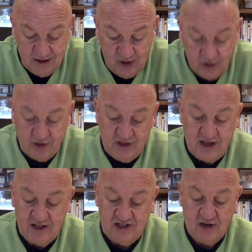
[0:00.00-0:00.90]
Don't you
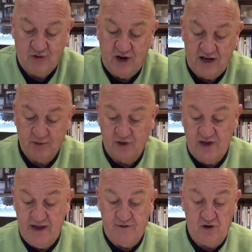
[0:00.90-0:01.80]
think it's incredible
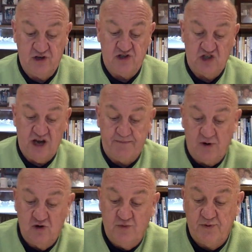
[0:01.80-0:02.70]
to have a good
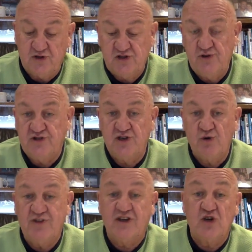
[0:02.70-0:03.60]
shepherd who pursues you
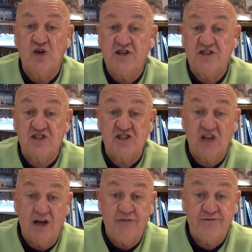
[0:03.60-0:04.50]
with the good
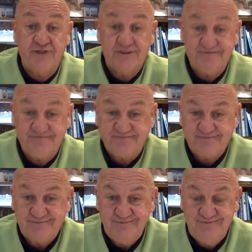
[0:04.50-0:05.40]
stuff?
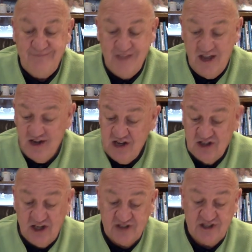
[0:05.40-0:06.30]
And he
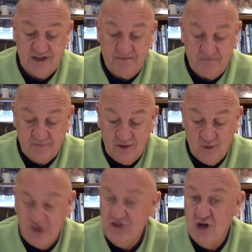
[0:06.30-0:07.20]
does it
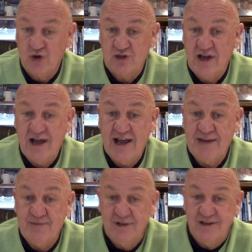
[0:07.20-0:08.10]
with no
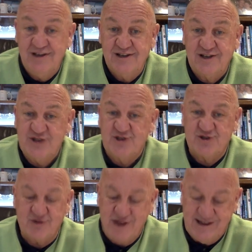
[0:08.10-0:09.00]
time
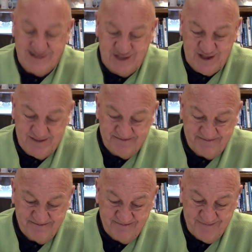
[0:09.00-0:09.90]
constraints.
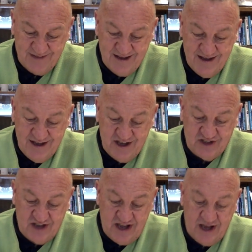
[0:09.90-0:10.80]

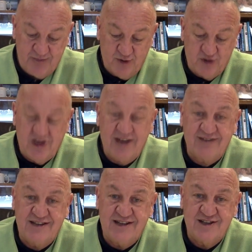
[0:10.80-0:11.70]
He's a
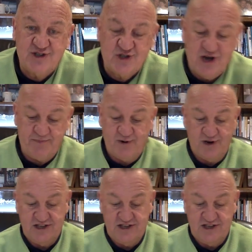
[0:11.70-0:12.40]
protecting shepherd.